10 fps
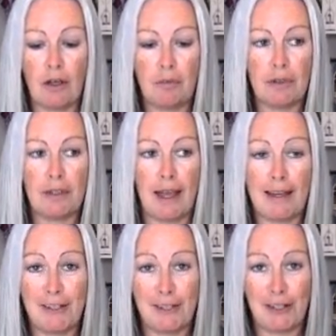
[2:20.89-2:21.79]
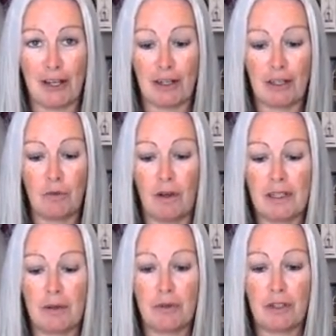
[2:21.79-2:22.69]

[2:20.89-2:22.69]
open and shut, otherwise it would